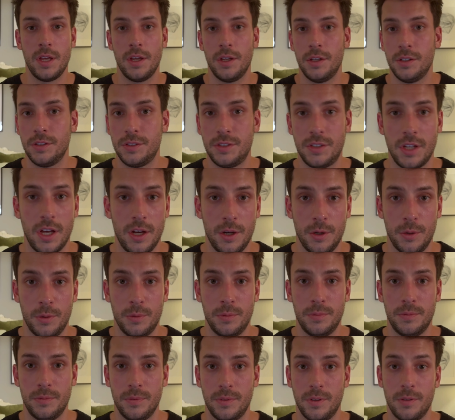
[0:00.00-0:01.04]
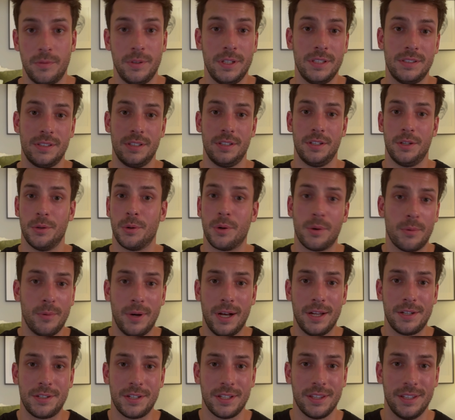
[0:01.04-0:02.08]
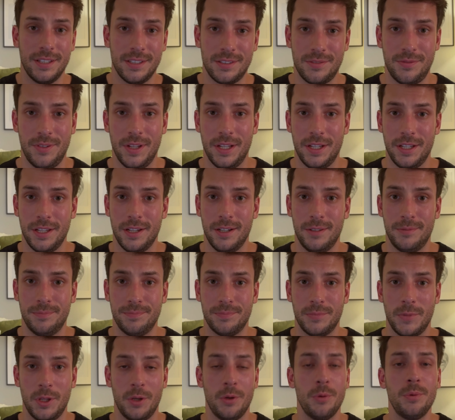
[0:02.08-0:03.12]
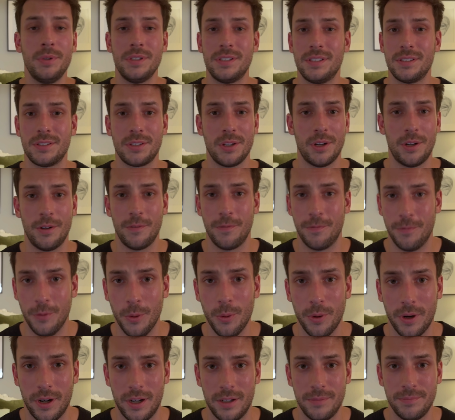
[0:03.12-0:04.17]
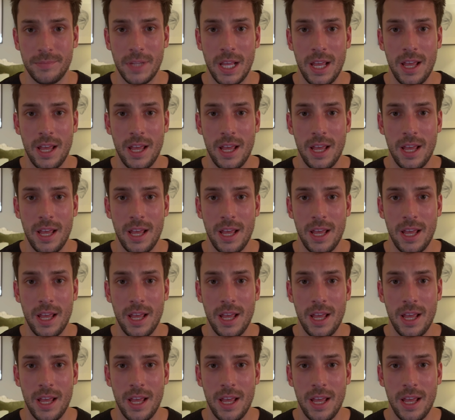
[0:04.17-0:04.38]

So, the reason you're watching this video, who is this card for?